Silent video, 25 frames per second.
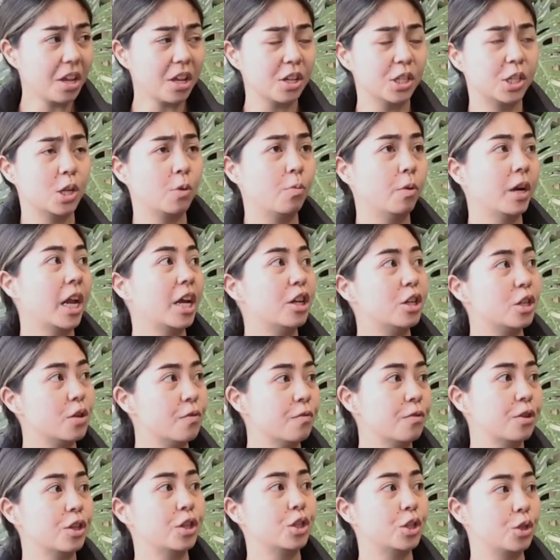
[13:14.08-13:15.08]
so what I
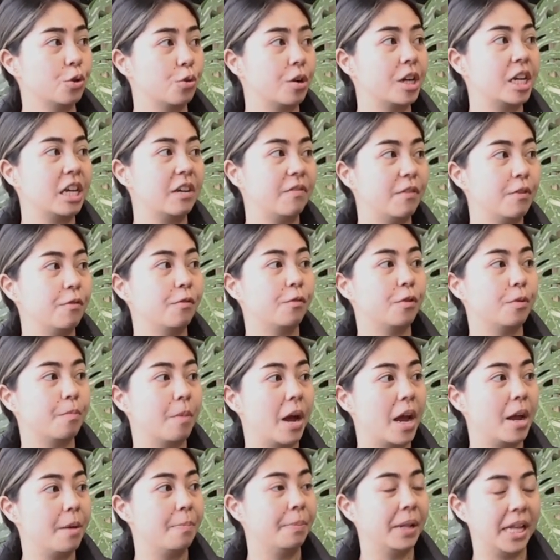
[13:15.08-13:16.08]
do for the store and even for
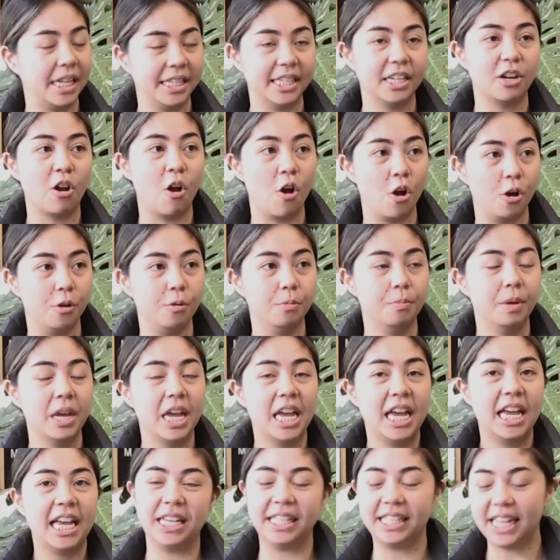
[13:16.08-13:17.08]
my plants at home
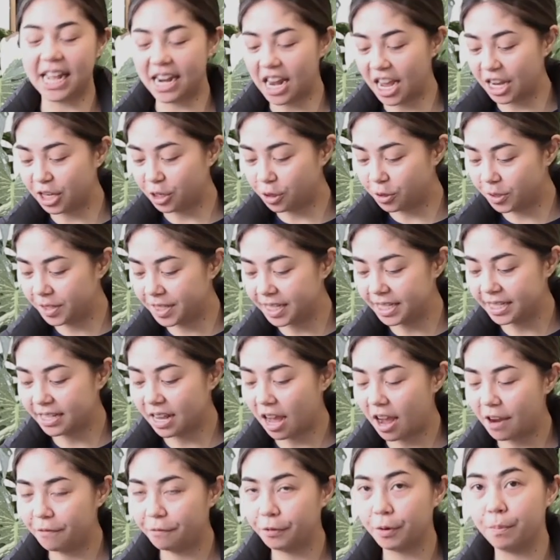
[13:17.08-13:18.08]
is that I use this
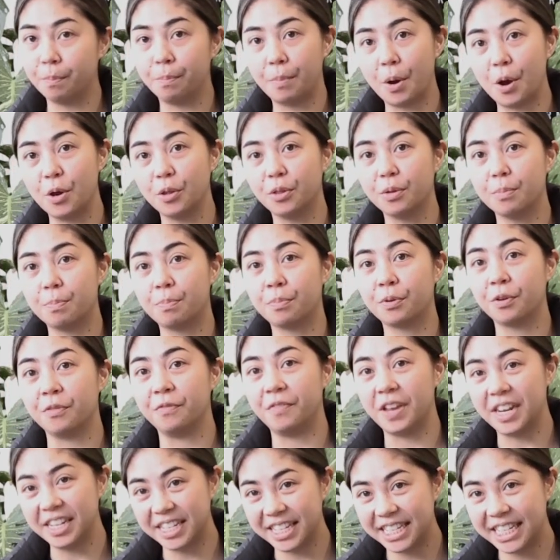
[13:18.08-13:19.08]
guy for both
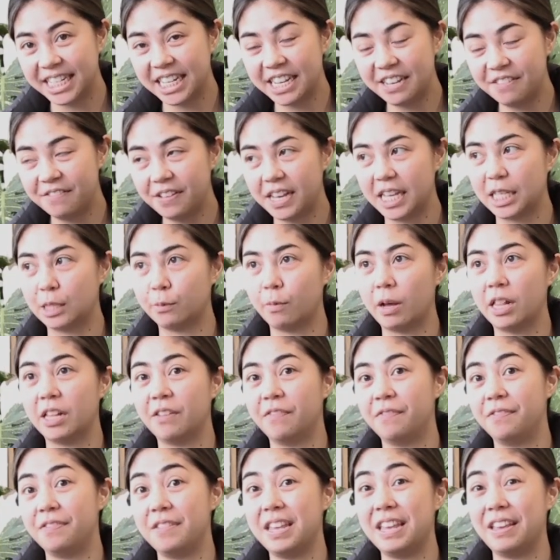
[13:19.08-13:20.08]
preventative as well
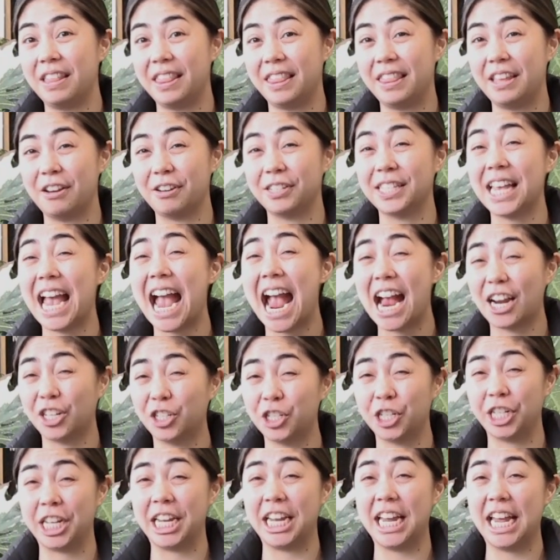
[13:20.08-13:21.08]
if there's
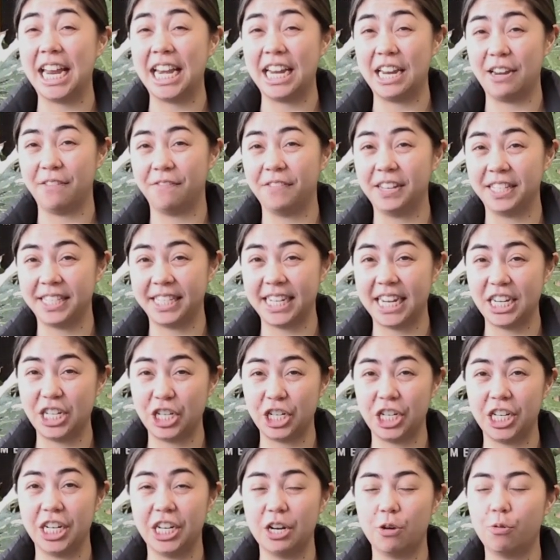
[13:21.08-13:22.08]
actually an
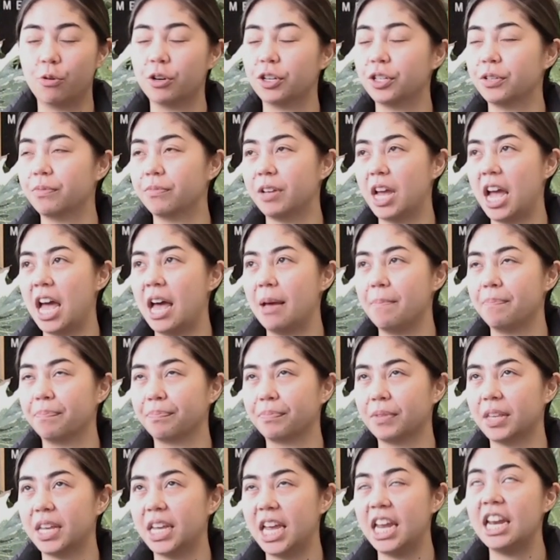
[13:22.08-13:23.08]
infestation or
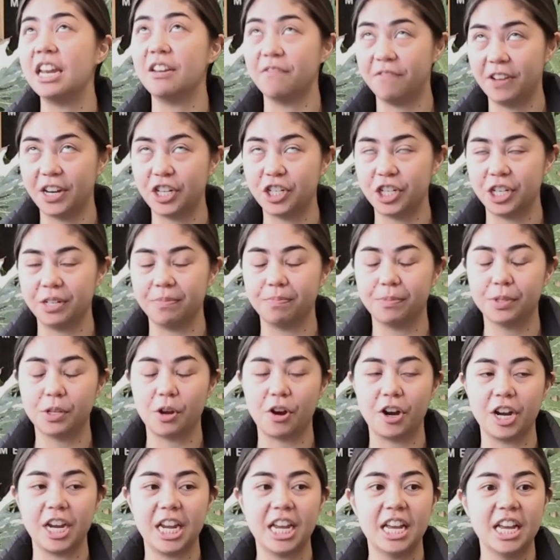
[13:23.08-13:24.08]
an infection,
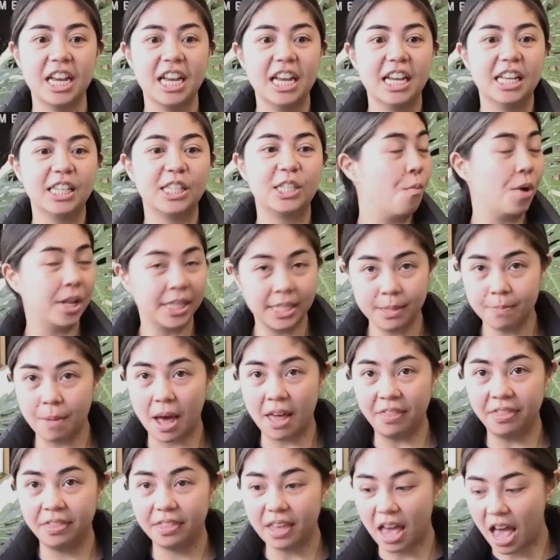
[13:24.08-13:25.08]
sorry. So once a
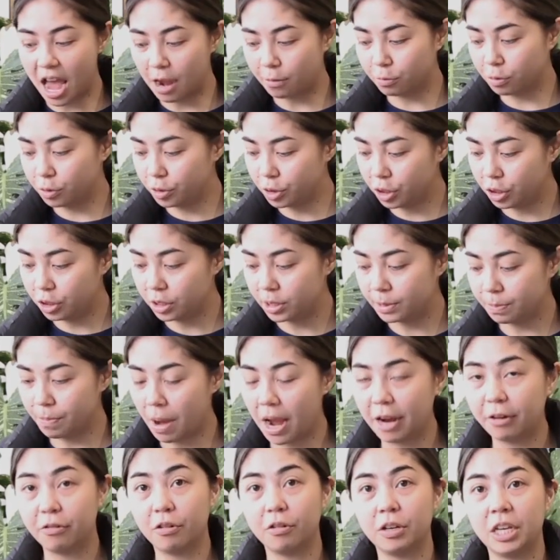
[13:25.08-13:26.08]
month, I will use
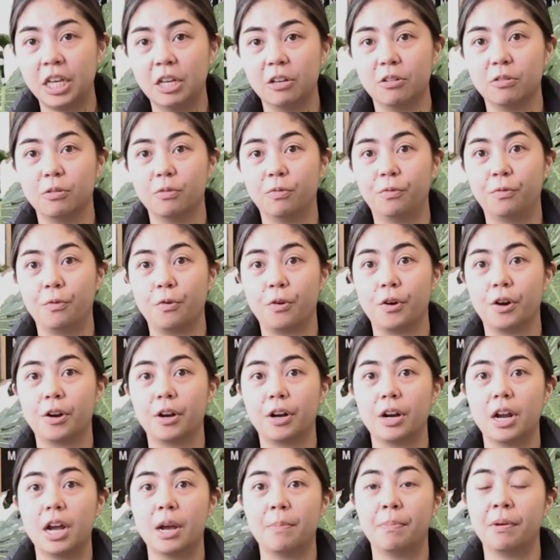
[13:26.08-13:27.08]
Microkill
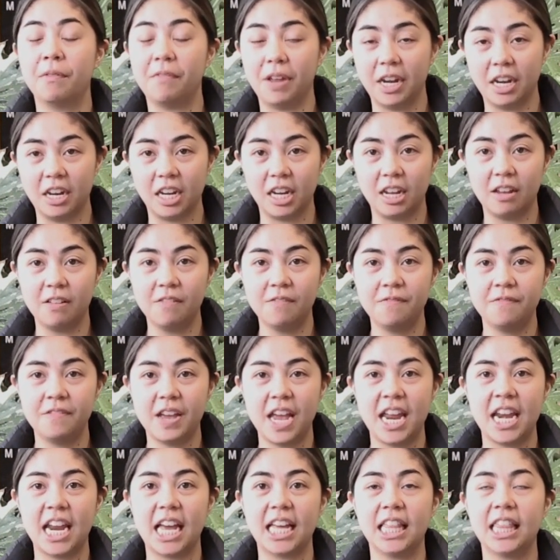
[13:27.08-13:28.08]
for a preventative
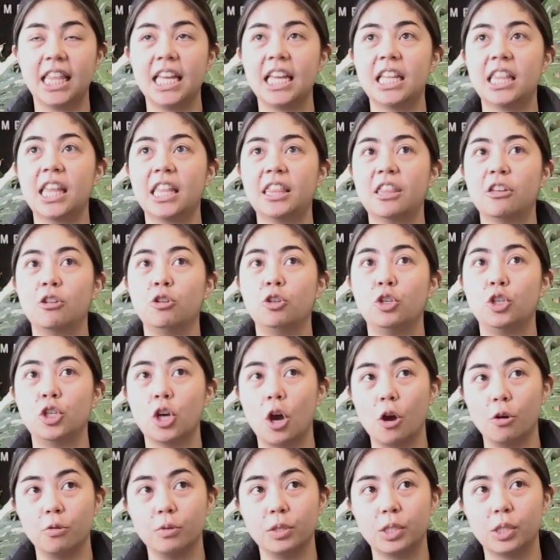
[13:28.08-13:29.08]
and I think that the
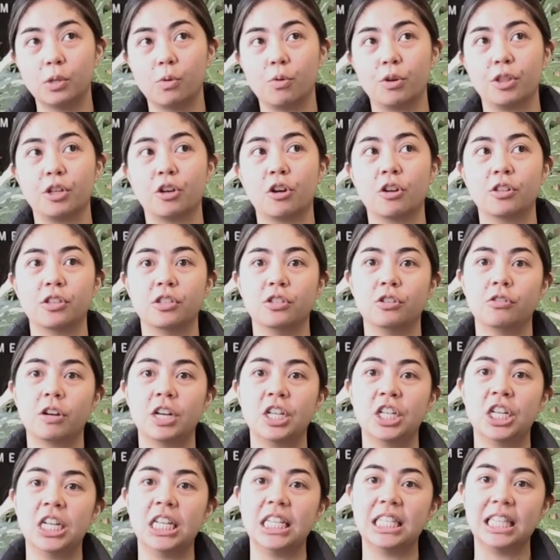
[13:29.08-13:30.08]
dose or the
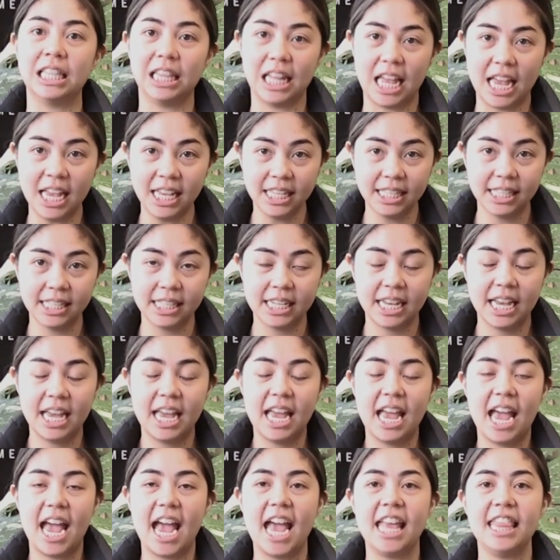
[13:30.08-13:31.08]
concentration is less.
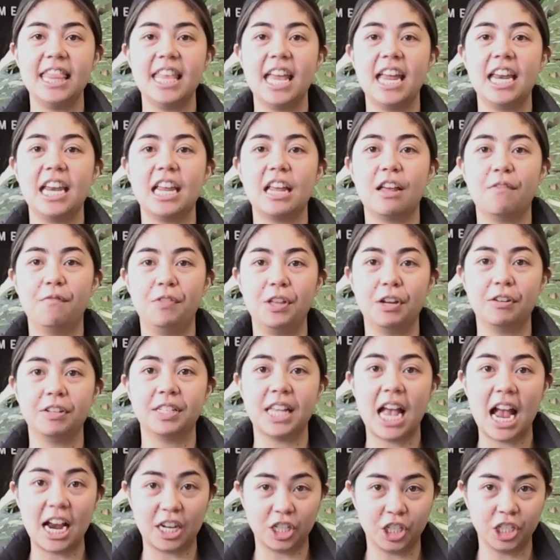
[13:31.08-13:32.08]
And then if there
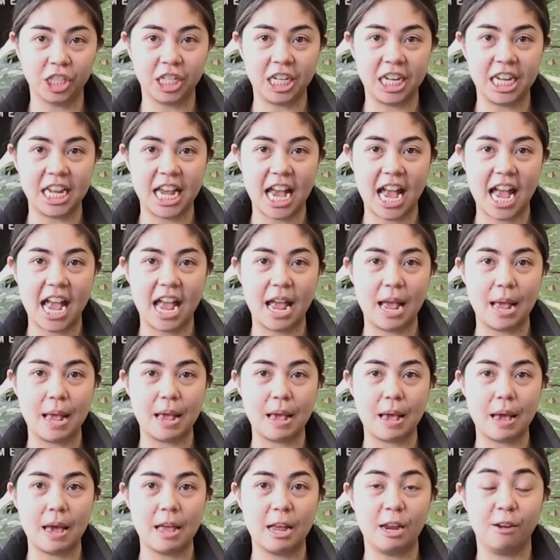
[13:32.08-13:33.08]
is actually
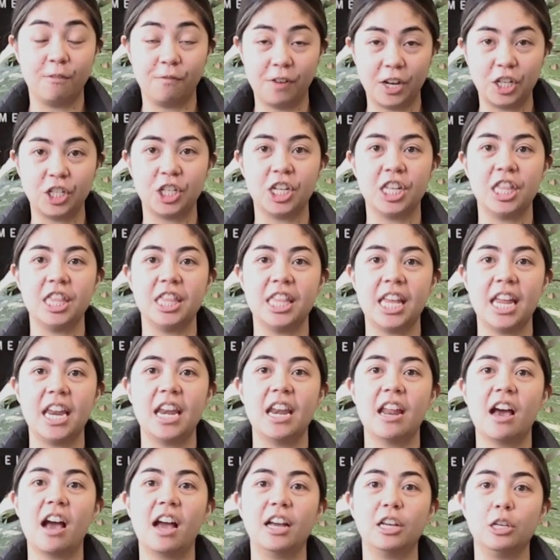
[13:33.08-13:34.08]
a infection,
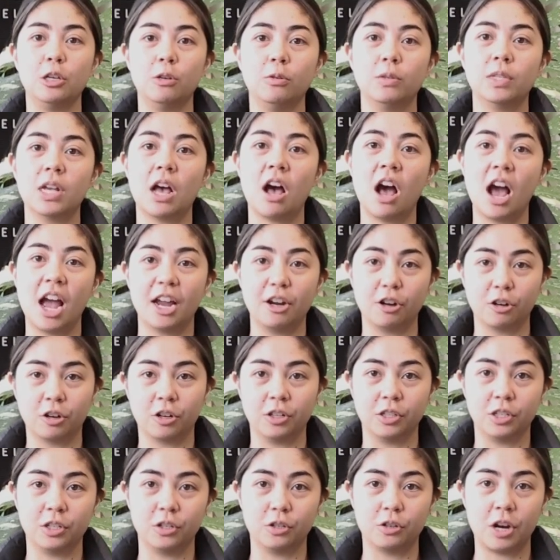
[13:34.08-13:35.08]
then I use a higher
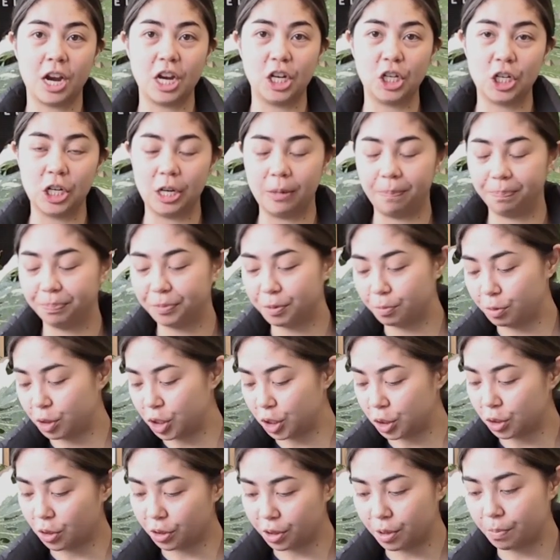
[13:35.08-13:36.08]
concentration,
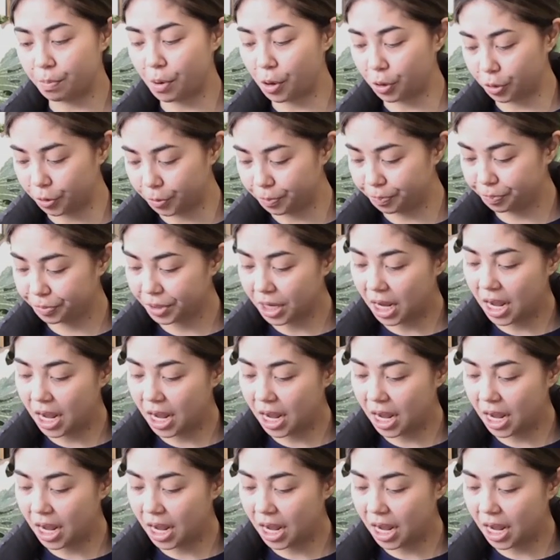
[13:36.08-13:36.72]
which is on the bottle.